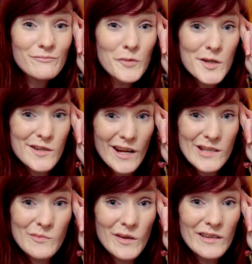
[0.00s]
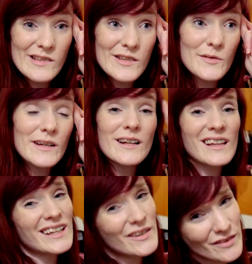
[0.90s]
Would you guys want to listen to it?
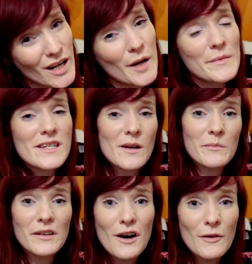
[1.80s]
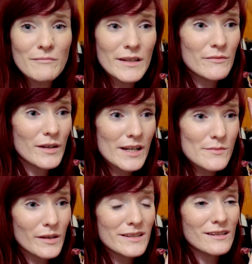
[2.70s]
Leave a comment down below if you
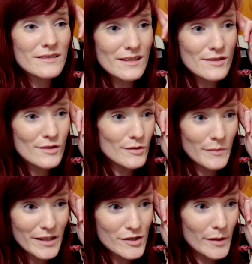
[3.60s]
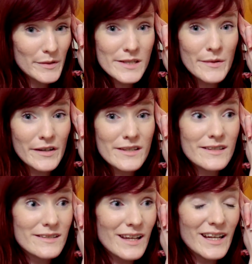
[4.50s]
guys would like to listen to my job experience,
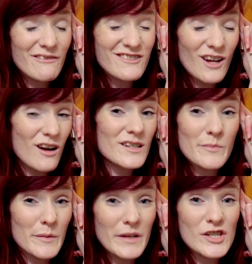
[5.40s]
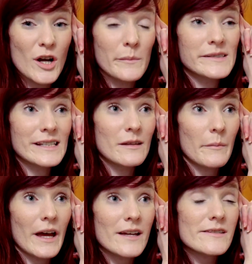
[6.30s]
because I have talked about my jobs in the
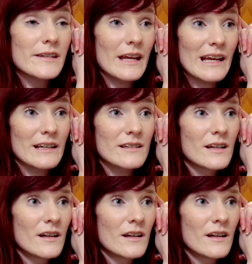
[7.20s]
past, and